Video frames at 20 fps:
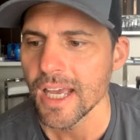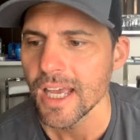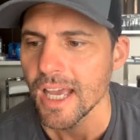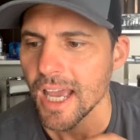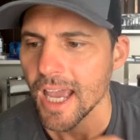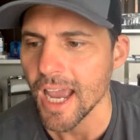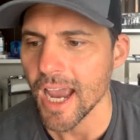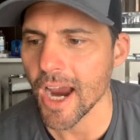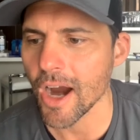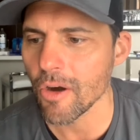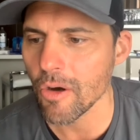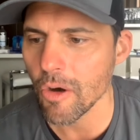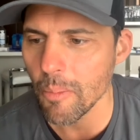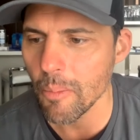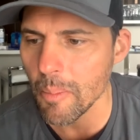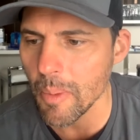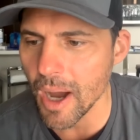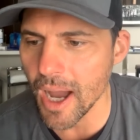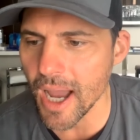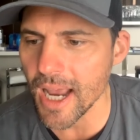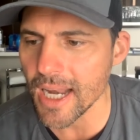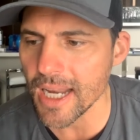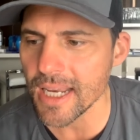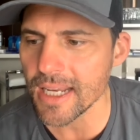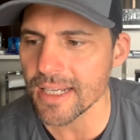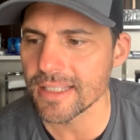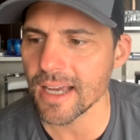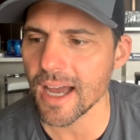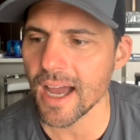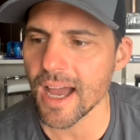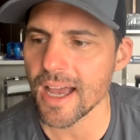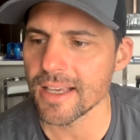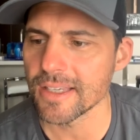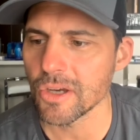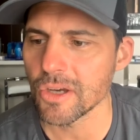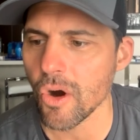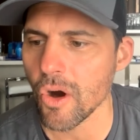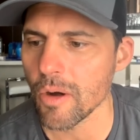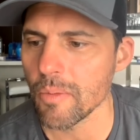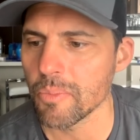Hermione dies
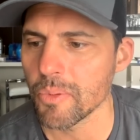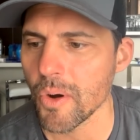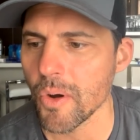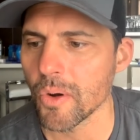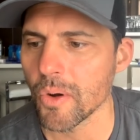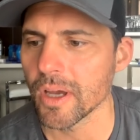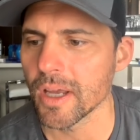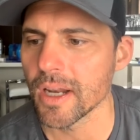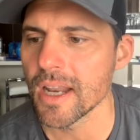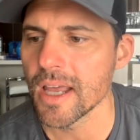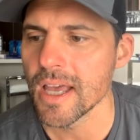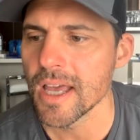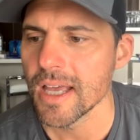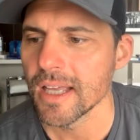heartbroken.